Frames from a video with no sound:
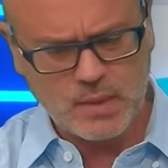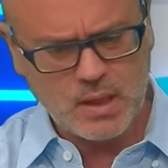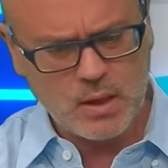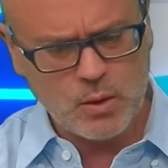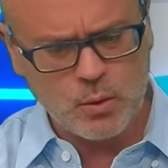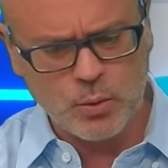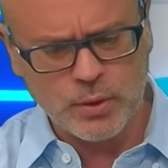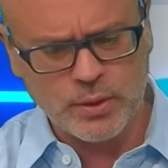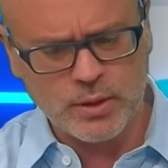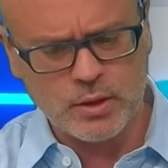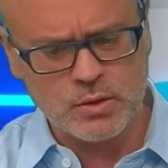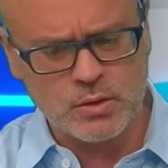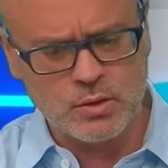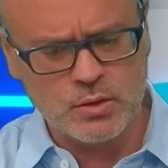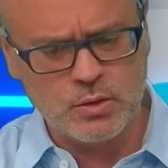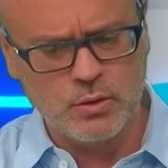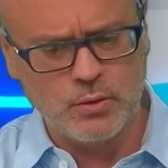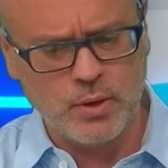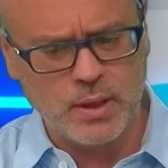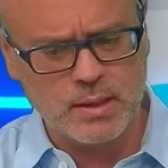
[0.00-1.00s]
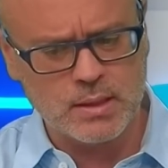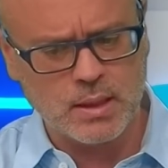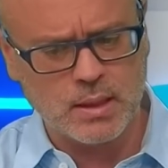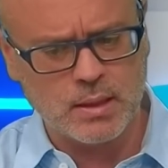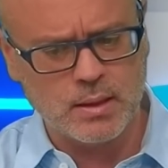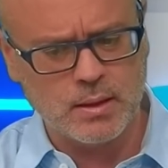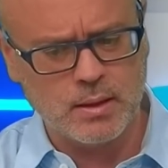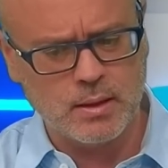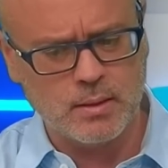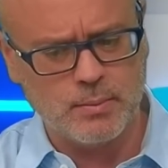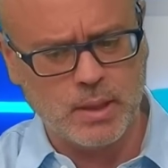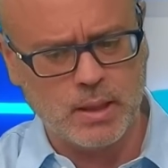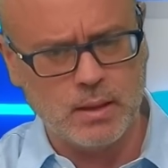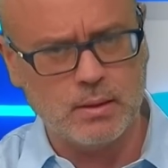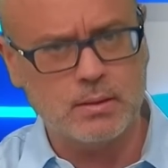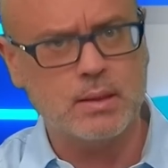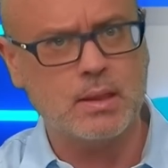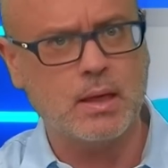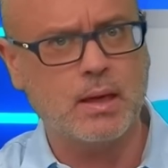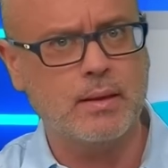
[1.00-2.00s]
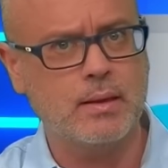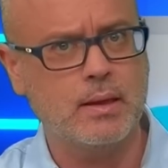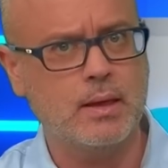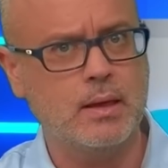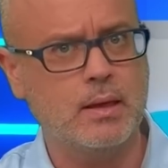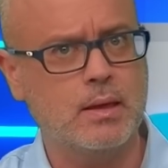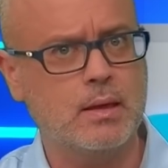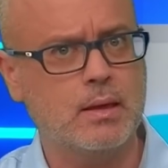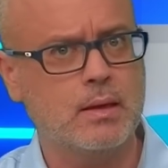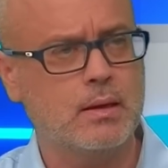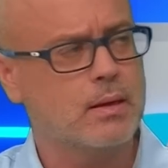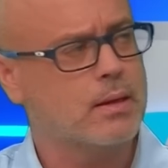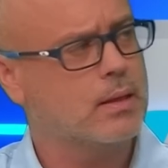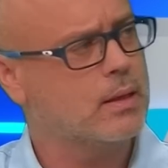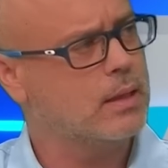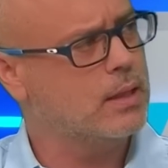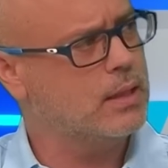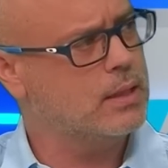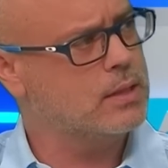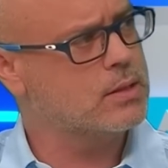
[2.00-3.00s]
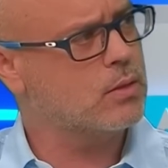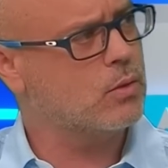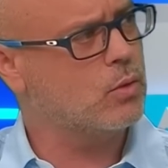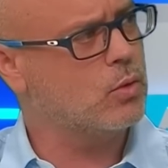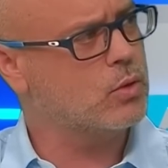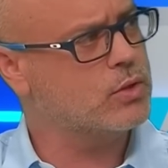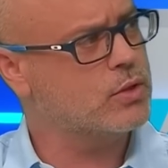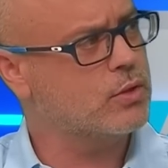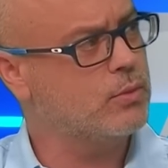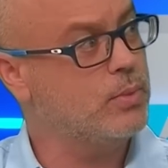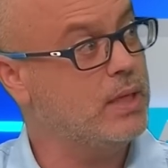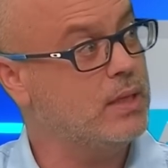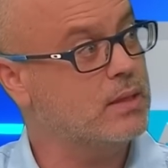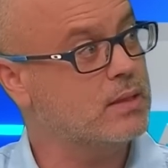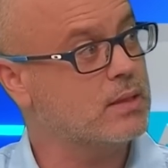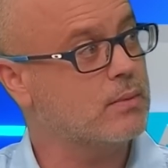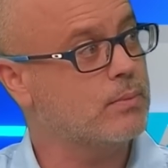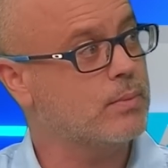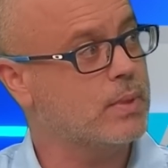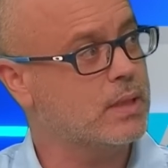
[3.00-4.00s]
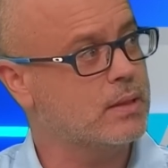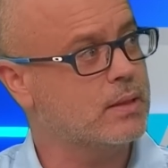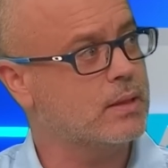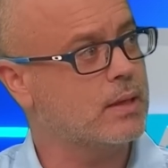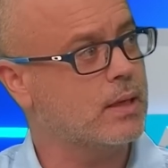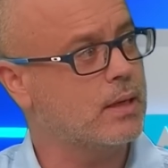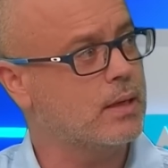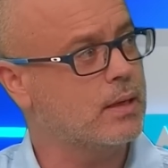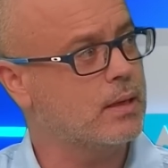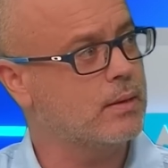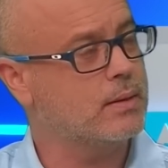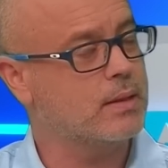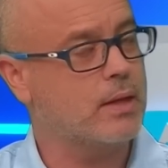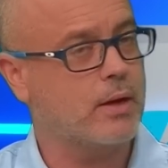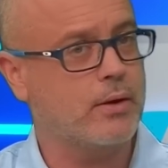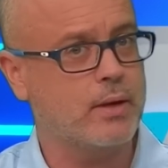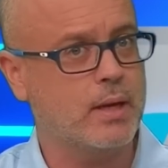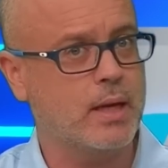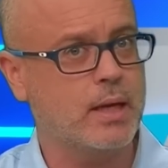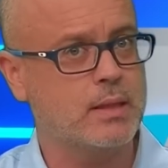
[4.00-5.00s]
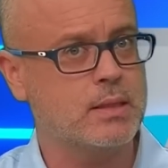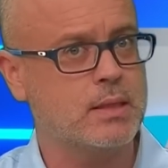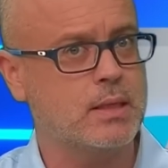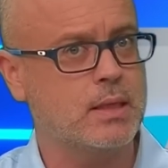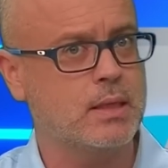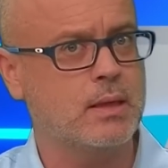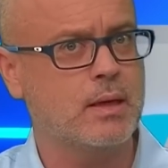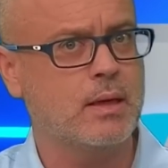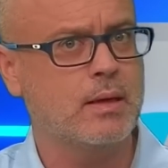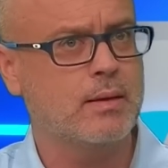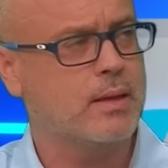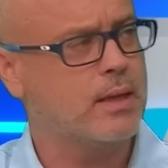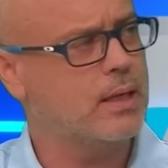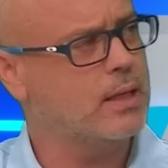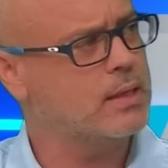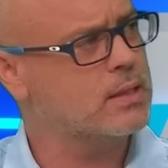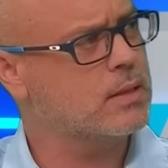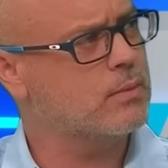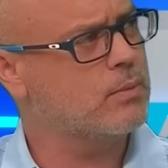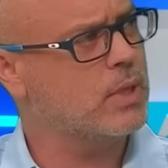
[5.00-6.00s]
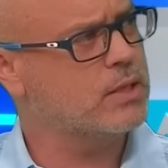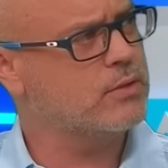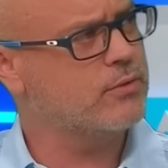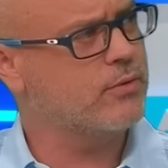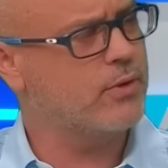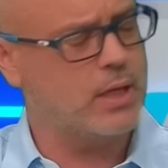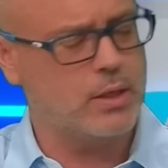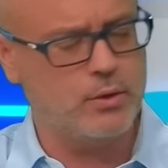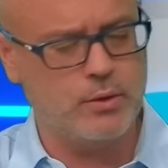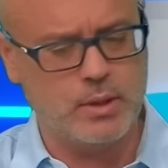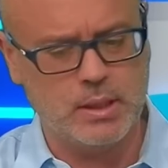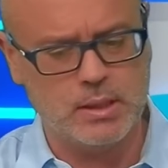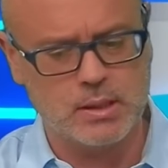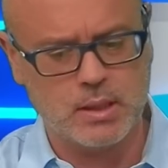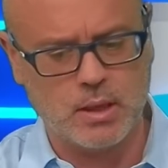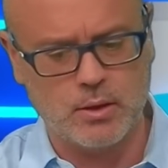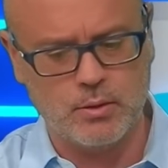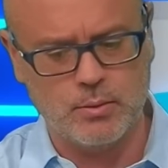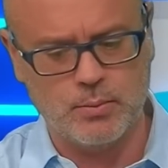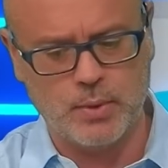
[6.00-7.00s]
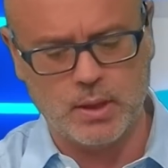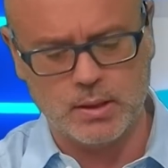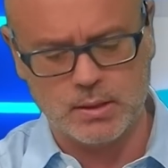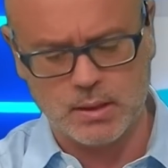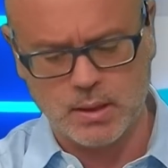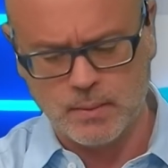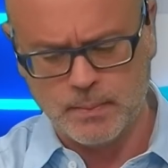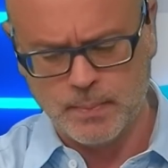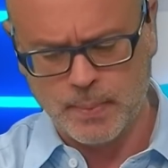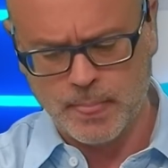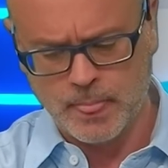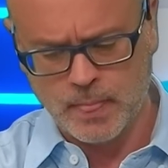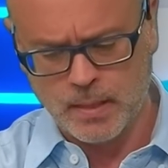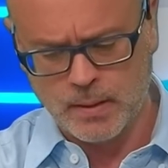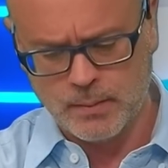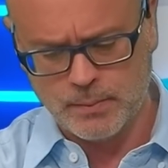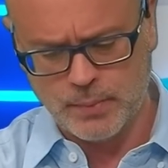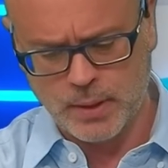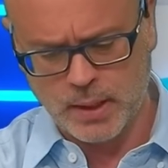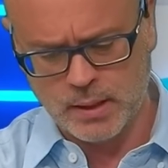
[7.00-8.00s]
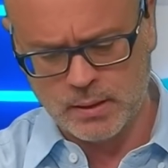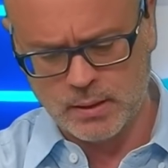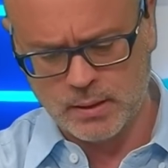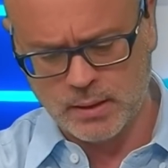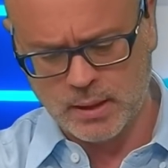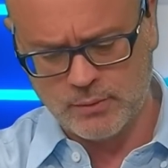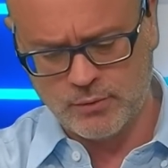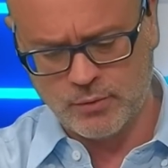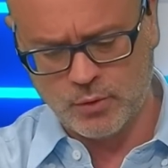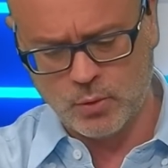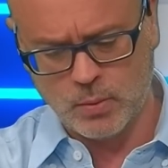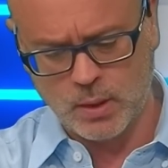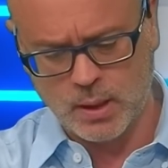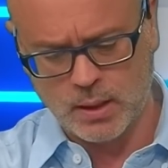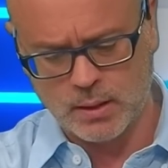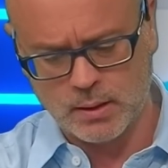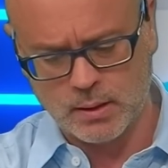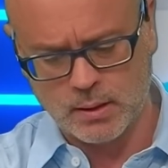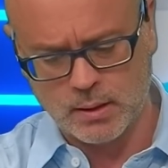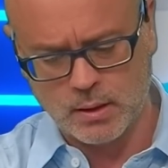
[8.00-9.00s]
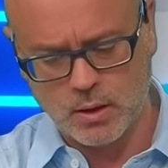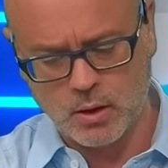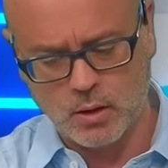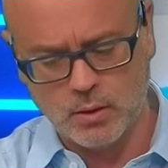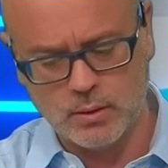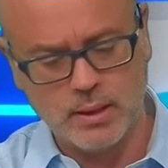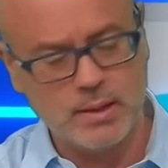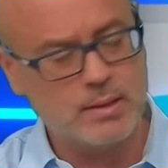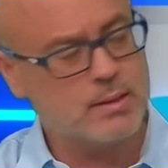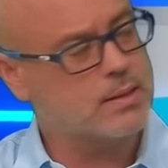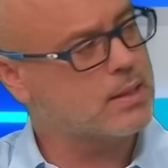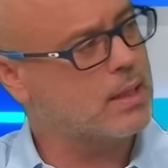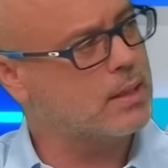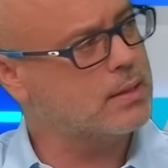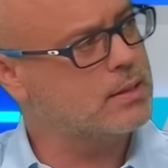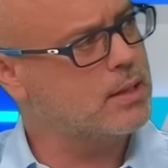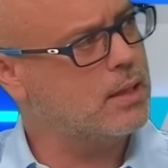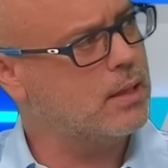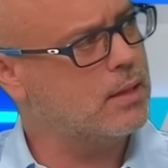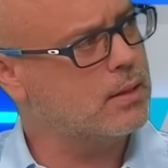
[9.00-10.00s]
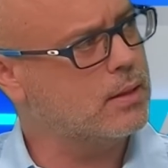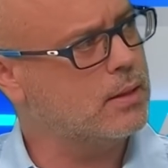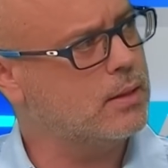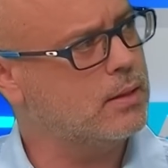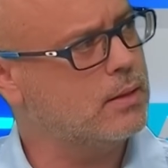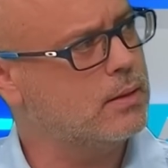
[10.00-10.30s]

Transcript: with those two runs under their belt, I think he is the horse to beat. But uh, Darren has said there isn't much value in his current price. Brandon, that form line, Golden Tatiana